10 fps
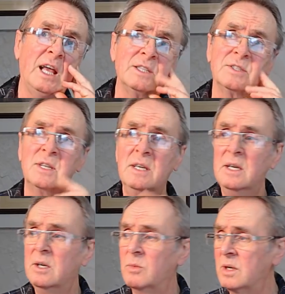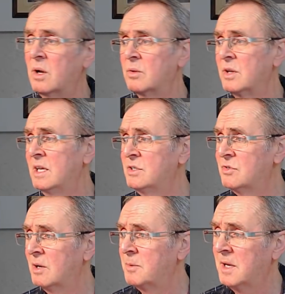else, we know that
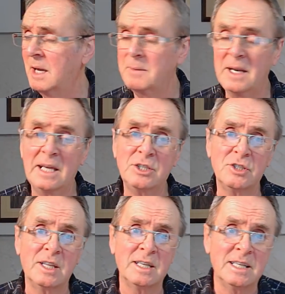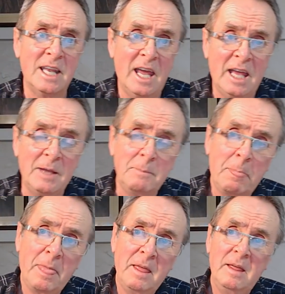Israel became a nation in a day
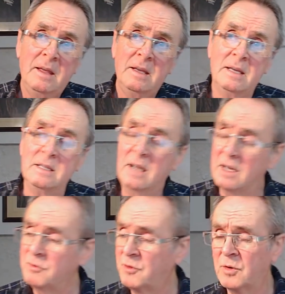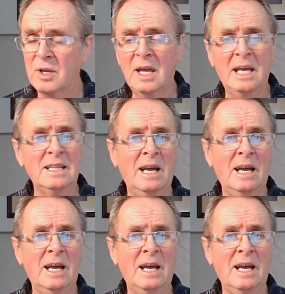in 1948.